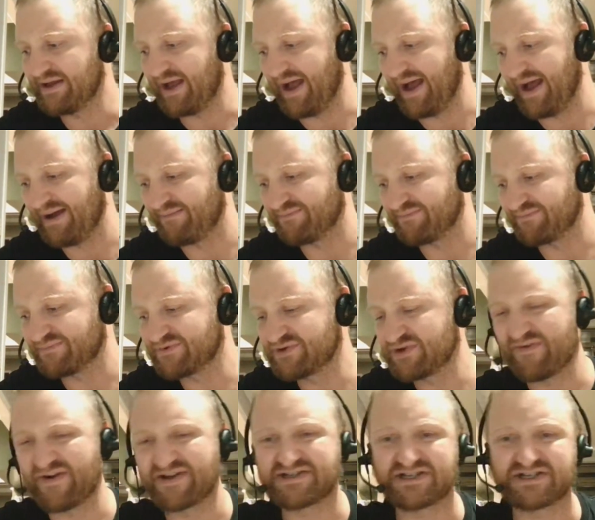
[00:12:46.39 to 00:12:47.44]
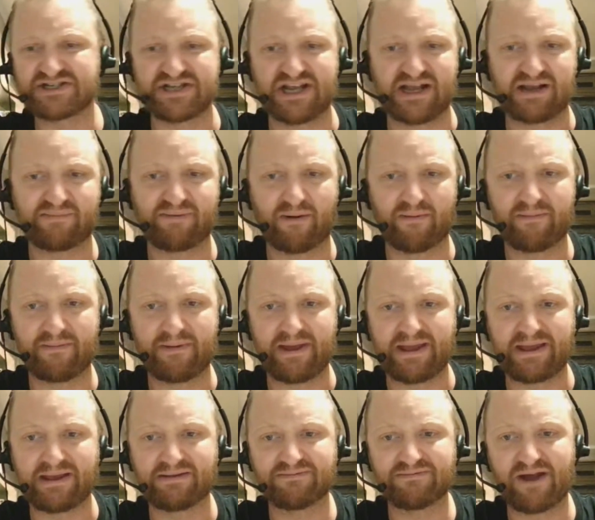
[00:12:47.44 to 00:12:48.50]
Two of us, Sheik,
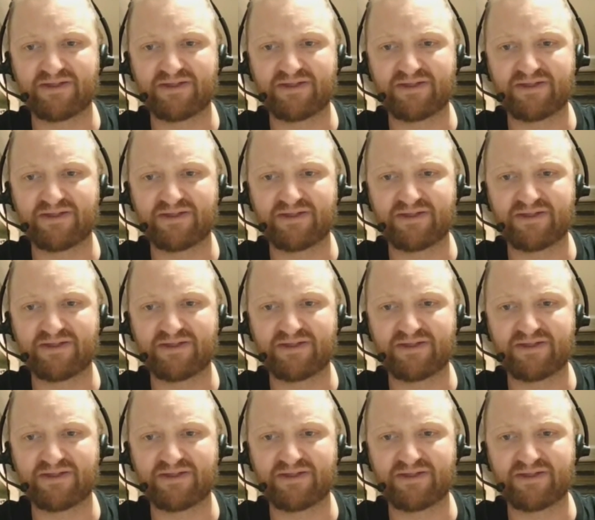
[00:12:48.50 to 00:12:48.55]
probably.